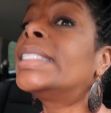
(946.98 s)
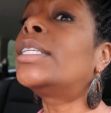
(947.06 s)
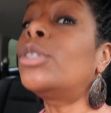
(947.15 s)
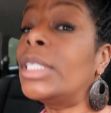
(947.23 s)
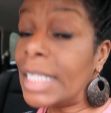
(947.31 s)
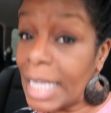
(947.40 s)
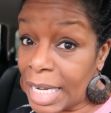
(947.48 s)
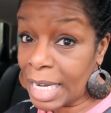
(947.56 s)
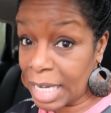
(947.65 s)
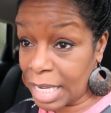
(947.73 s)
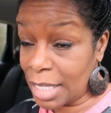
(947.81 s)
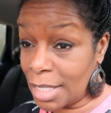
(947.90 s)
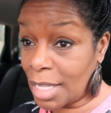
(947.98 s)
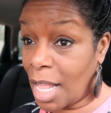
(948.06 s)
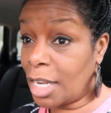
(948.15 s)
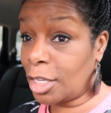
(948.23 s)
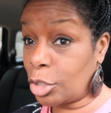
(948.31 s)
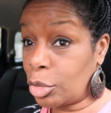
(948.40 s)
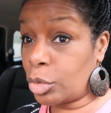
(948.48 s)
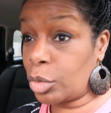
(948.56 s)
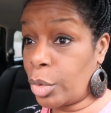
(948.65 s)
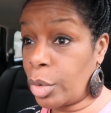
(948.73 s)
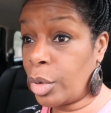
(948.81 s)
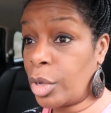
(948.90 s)
So Sydni needs a
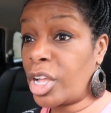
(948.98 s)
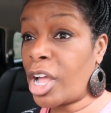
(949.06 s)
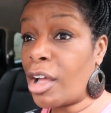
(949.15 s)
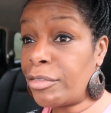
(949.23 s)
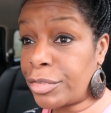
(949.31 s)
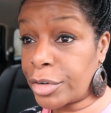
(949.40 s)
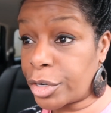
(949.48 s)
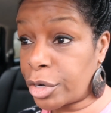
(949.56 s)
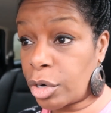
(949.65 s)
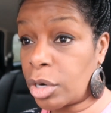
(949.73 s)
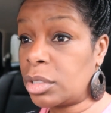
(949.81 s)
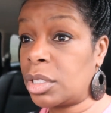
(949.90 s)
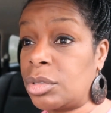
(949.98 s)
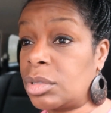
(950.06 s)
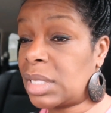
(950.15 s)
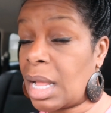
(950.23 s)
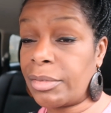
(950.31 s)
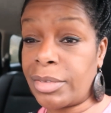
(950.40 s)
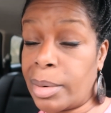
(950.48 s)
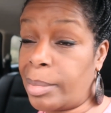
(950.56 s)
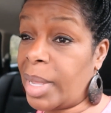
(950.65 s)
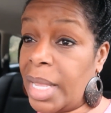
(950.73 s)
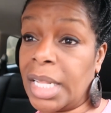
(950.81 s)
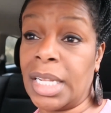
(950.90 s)
little comforter or a little something from her
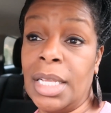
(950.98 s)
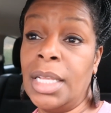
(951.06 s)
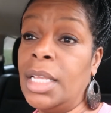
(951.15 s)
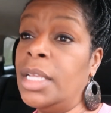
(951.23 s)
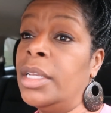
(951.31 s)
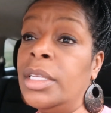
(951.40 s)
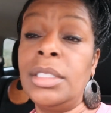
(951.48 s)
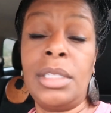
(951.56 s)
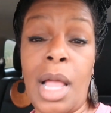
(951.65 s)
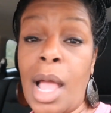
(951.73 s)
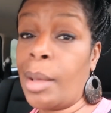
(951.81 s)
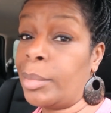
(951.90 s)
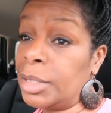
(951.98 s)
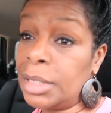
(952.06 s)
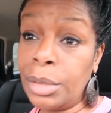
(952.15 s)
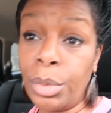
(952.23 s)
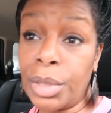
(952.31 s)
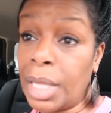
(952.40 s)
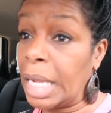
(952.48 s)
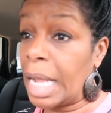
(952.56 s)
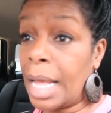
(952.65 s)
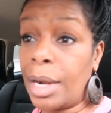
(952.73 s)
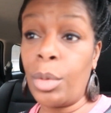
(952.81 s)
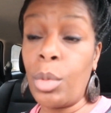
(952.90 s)
bed. So I'm gonna see what they
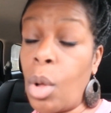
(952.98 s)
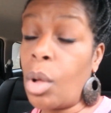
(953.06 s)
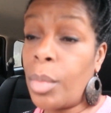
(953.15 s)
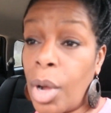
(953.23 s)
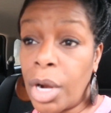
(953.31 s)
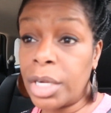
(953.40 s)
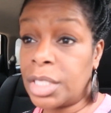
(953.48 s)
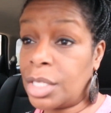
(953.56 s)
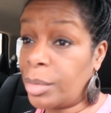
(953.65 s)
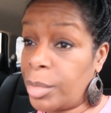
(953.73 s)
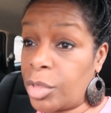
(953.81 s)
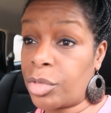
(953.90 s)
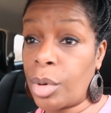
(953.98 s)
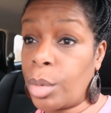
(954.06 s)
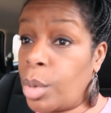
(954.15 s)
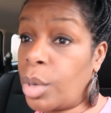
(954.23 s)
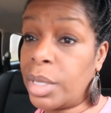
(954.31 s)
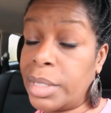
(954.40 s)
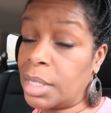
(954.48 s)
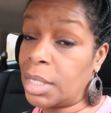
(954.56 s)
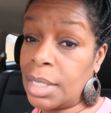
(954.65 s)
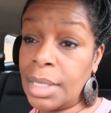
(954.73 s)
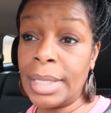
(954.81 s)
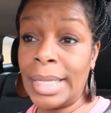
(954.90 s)
got at Walmart, something to throw
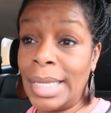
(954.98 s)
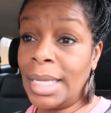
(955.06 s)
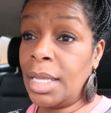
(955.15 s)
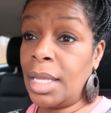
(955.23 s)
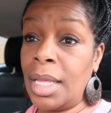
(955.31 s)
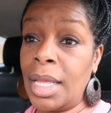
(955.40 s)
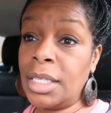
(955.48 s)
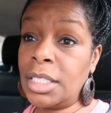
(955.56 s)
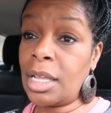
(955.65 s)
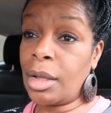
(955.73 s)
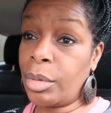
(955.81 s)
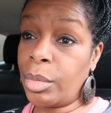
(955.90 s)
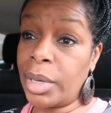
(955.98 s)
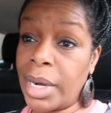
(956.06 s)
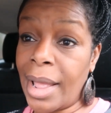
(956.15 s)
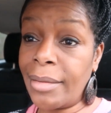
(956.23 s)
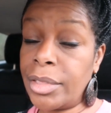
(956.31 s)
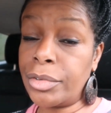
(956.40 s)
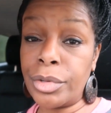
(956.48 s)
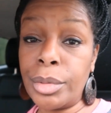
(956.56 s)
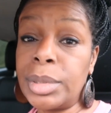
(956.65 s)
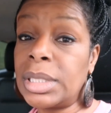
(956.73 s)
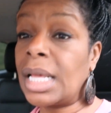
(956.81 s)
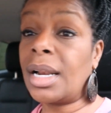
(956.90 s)
on. So I wanna have the
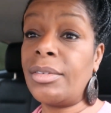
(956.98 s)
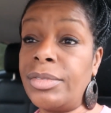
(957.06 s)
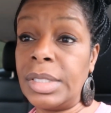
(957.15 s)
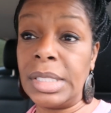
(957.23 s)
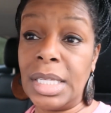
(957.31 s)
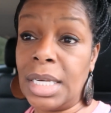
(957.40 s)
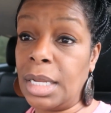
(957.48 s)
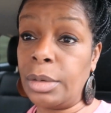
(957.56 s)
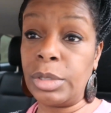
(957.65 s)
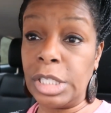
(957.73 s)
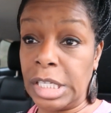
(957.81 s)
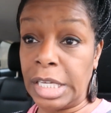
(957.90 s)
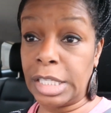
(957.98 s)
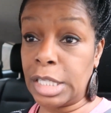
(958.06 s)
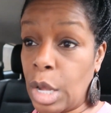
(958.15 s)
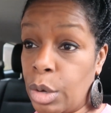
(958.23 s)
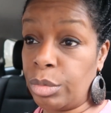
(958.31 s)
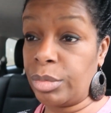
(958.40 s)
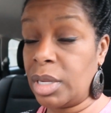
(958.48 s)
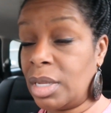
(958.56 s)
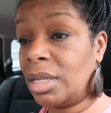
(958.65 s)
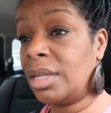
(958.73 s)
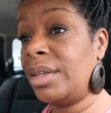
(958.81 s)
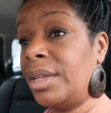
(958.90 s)
room set up for Sydni when she gets home.
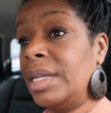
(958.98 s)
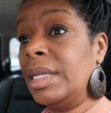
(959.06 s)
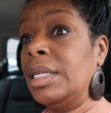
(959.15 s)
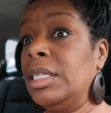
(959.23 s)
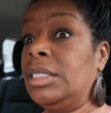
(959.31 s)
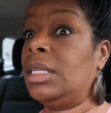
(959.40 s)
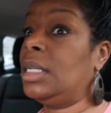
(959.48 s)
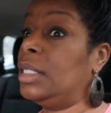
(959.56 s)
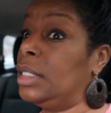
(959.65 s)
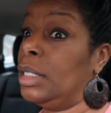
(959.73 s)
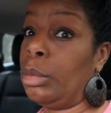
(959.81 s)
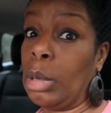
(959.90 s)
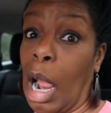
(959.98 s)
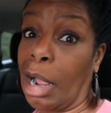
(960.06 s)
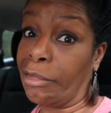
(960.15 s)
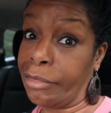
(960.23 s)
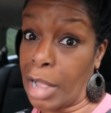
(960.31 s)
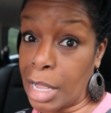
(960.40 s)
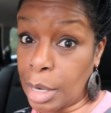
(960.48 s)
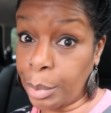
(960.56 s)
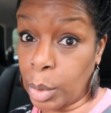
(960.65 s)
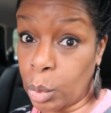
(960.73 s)
So let's see what I can find up